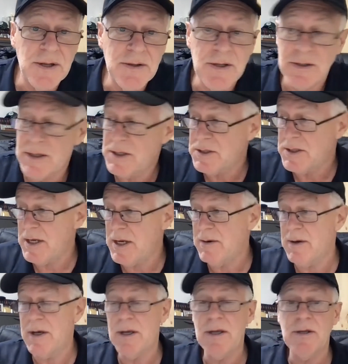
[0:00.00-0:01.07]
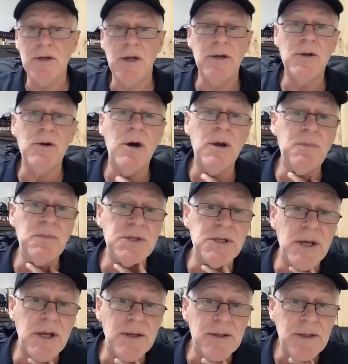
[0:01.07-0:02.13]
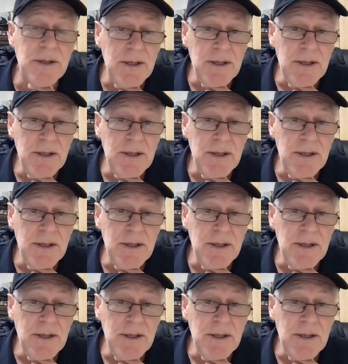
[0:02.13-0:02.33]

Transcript: that there's now a 9%